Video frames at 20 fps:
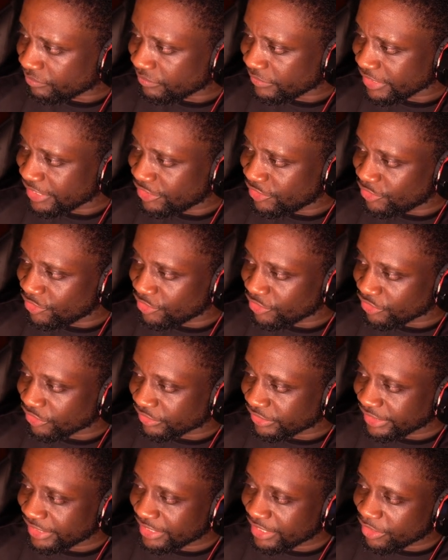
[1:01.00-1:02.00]
is you're
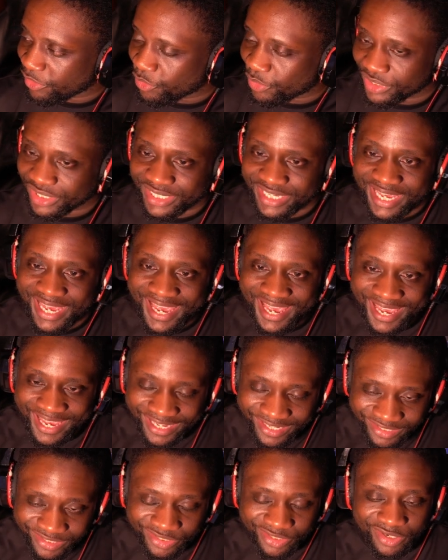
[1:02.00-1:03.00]
leading with
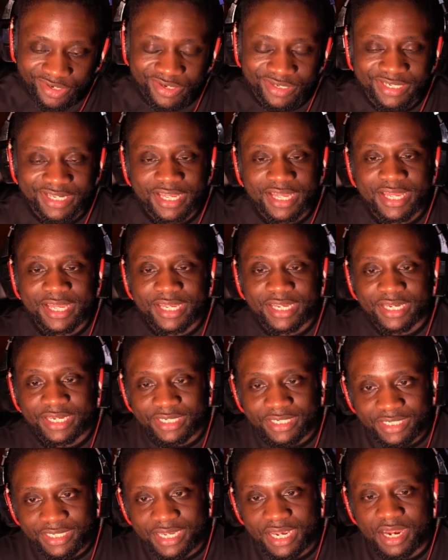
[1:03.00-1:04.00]
Kangaskhan in
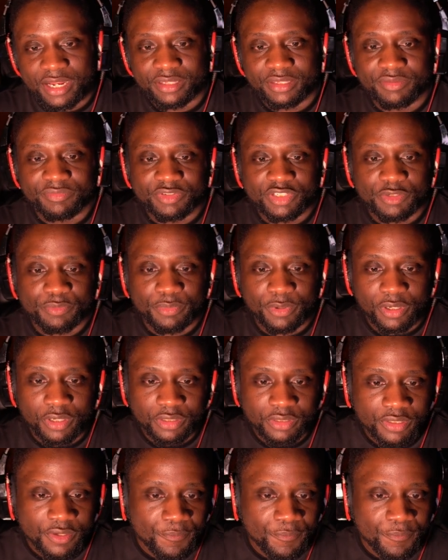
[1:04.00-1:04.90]
the active spot,